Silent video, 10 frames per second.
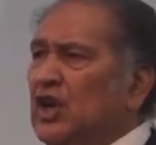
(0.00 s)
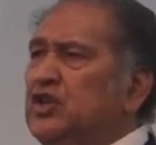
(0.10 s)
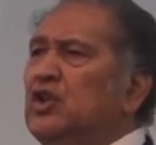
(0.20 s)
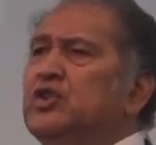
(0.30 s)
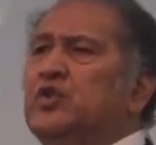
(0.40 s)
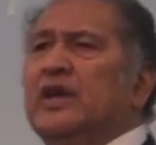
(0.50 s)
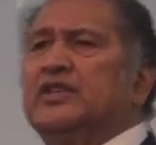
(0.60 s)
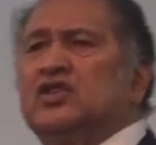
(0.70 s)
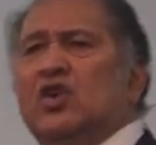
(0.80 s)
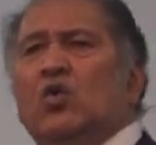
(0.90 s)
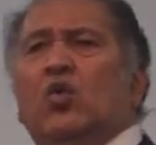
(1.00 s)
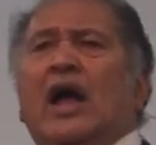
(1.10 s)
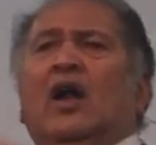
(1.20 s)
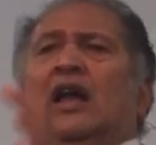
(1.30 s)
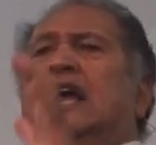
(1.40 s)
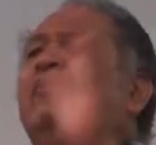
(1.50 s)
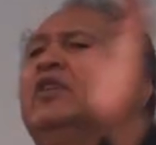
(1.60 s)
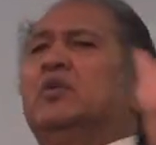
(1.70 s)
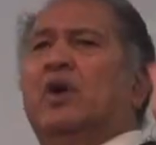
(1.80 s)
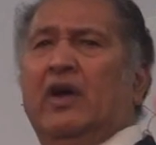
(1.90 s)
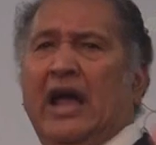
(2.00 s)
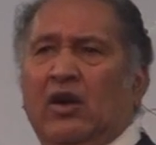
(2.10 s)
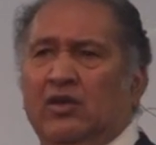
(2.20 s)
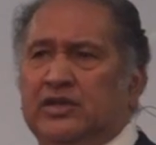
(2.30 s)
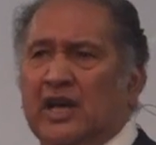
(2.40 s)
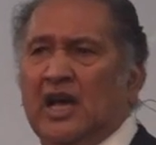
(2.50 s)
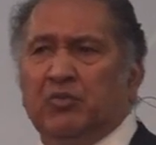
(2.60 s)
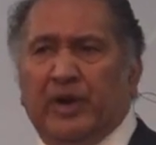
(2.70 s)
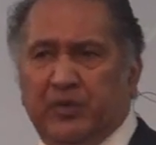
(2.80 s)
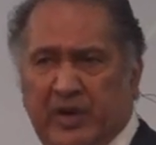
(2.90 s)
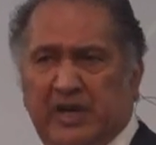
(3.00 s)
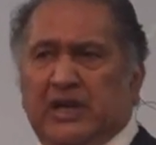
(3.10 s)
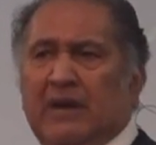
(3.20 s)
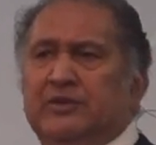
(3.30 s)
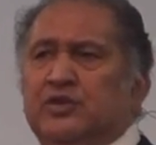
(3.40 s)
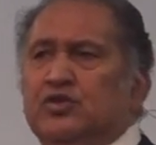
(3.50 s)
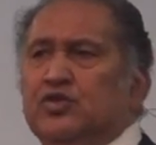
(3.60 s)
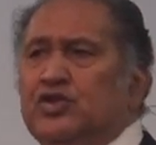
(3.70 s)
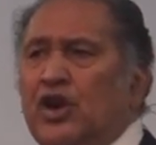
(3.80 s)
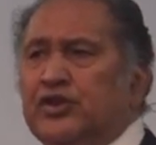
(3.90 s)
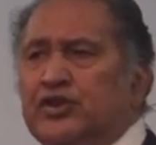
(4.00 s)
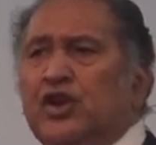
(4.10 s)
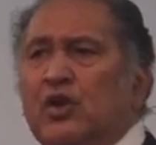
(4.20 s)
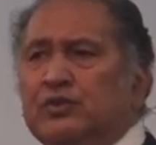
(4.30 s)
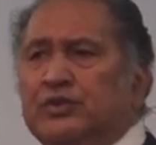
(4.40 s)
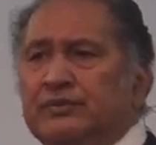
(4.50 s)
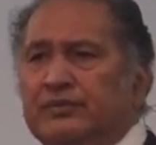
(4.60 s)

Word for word: you'll dress so well everywhere else, but when you come to church, you don't?